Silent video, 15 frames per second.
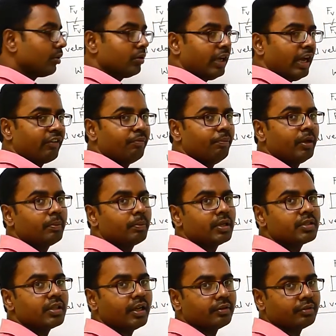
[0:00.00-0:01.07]
to Fb
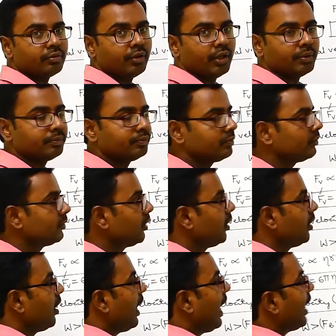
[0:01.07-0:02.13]
plus Fv.
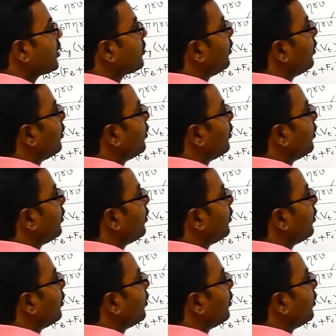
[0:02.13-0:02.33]
As